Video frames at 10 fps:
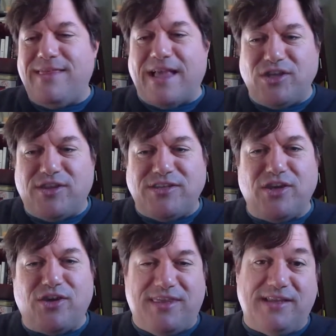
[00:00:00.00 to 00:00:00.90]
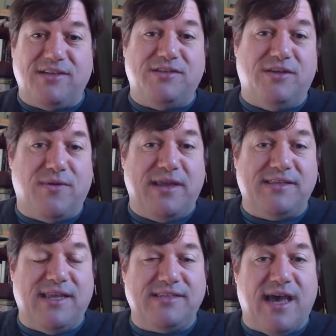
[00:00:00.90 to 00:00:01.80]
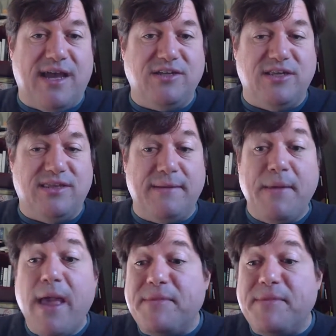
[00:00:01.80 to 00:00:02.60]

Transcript: That's a good thing to do, right? That's a hygiene thing.